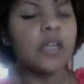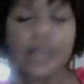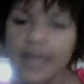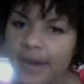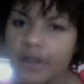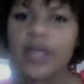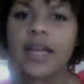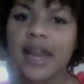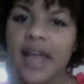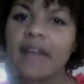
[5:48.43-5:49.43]
Like, I know they
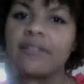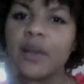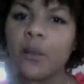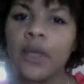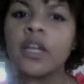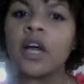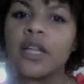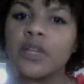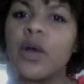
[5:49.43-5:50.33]
gotta have their win and all that.